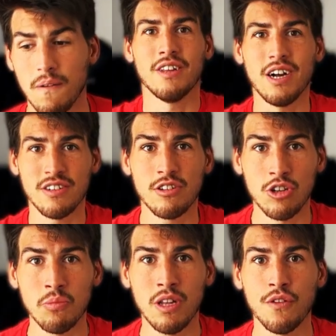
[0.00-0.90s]
There are so
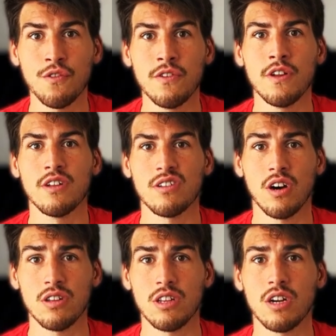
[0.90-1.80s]
many free videos
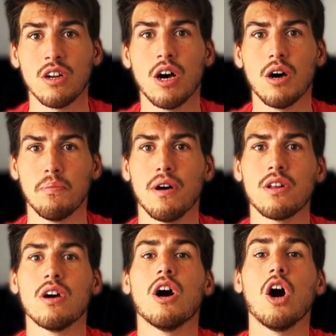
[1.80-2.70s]
out there about
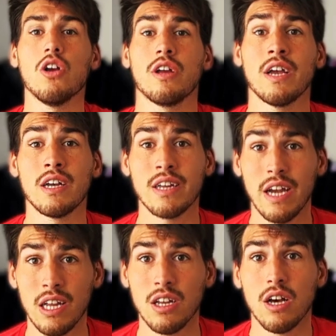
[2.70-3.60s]
how you can
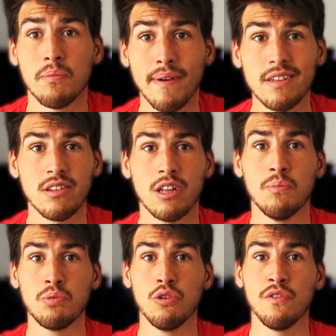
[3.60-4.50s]
gain muscle,
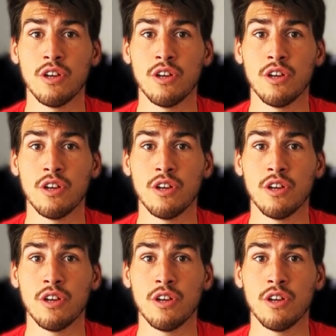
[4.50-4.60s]
improve your